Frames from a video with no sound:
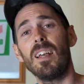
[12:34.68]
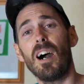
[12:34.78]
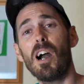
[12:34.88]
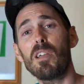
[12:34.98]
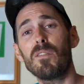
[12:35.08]

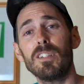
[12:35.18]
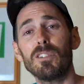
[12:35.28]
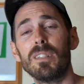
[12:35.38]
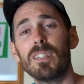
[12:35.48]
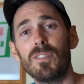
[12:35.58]
I hope you've
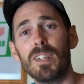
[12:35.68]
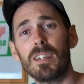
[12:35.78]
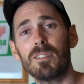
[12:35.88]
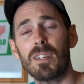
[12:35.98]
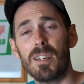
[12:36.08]
enjoyed this
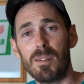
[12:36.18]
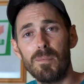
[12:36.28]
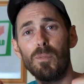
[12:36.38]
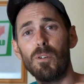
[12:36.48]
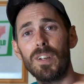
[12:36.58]
videos,
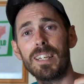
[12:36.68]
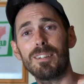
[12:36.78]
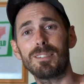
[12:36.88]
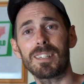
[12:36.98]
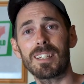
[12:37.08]
more
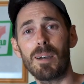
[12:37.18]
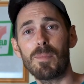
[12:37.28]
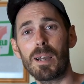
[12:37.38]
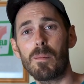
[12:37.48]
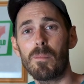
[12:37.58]
videos
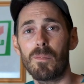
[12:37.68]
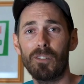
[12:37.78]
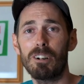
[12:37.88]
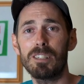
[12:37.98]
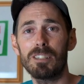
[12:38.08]
coming up
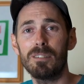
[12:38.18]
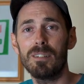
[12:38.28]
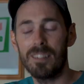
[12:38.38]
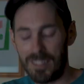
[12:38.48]
very soon.